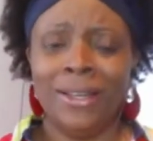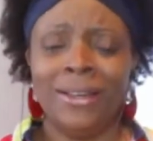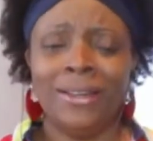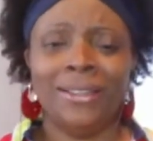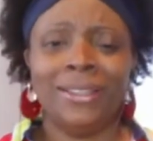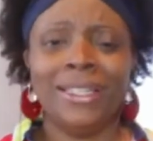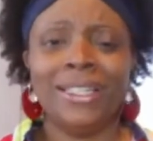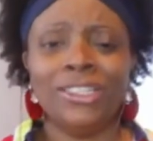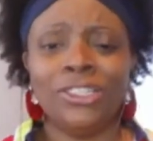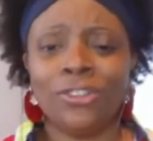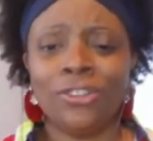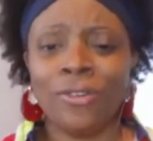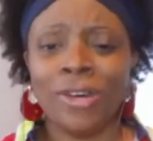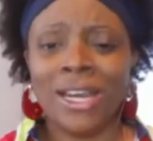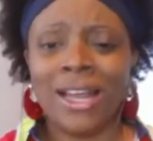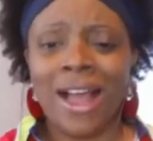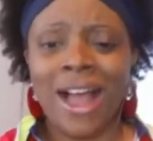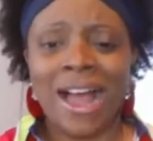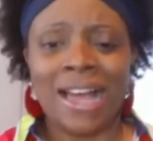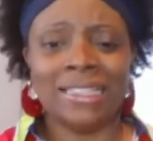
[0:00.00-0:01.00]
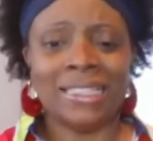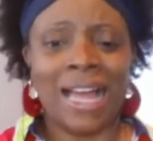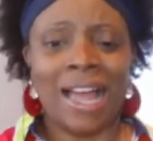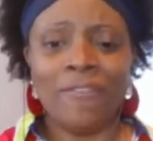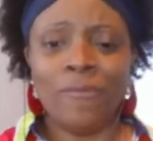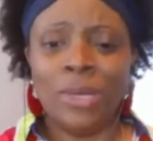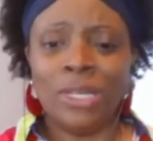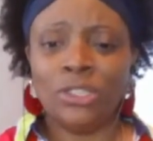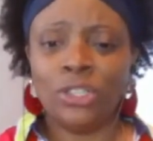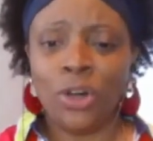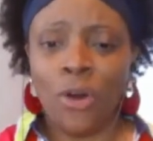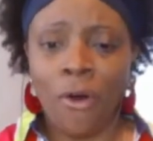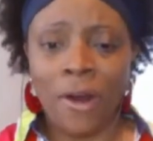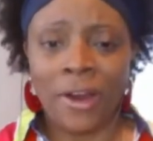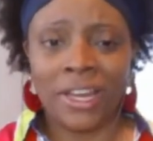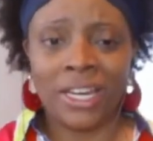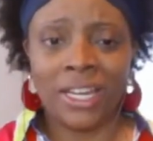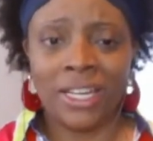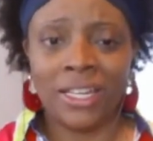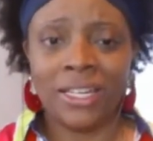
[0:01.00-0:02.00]
These three guys I've been
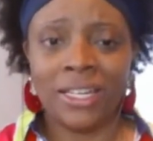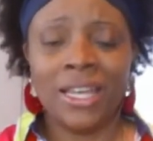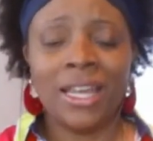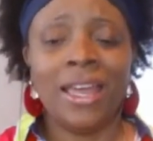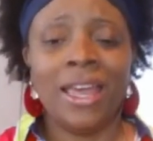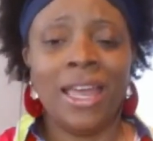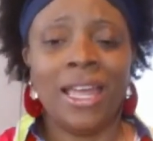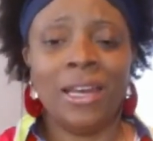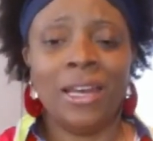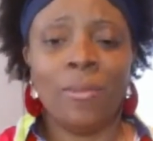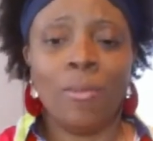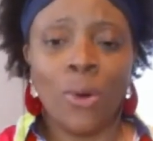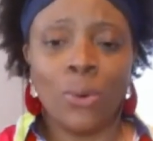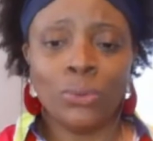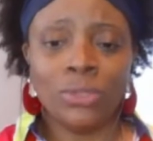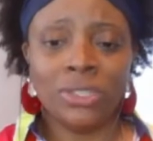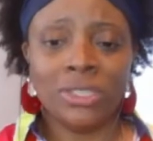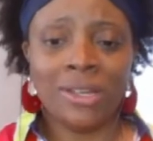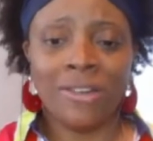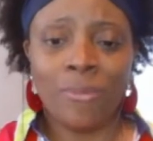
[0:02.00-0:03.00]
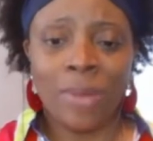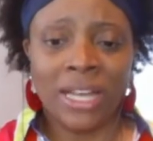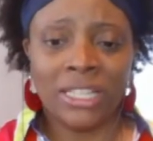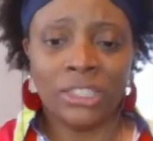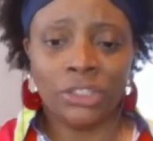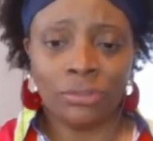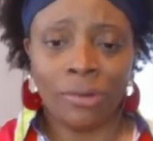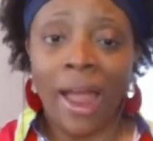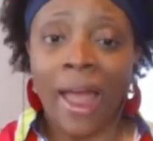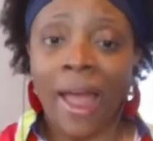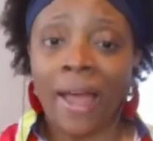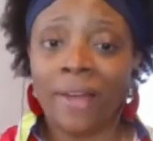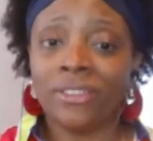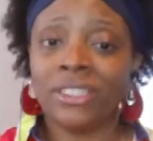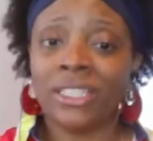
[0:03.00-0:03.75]
targeting in most of my drafts,